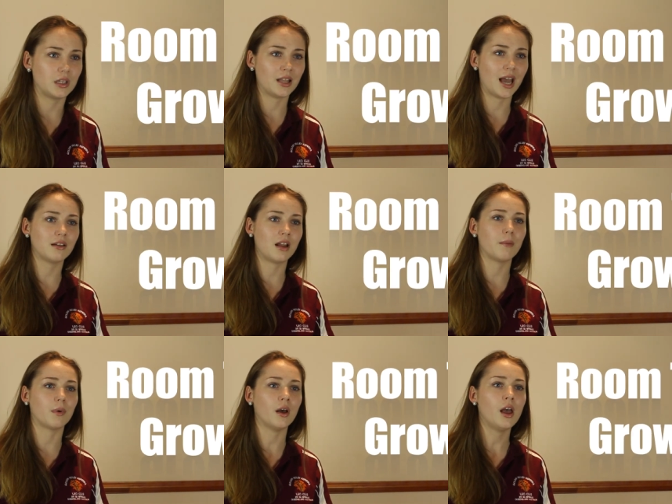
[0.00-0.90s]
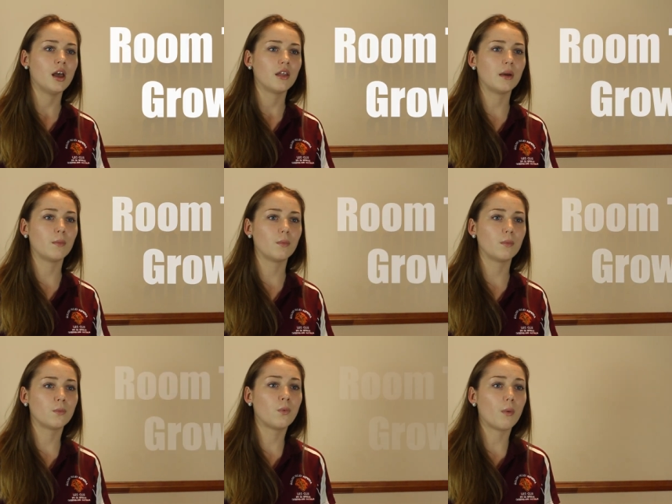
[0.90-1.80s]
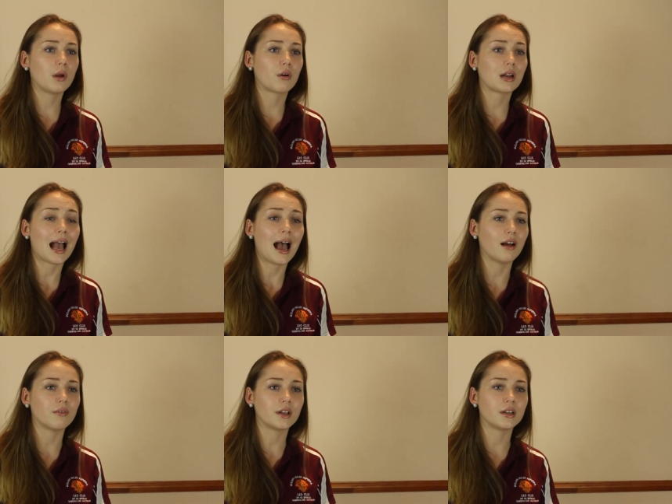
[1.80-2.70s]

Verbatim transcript: than that number than what we already have.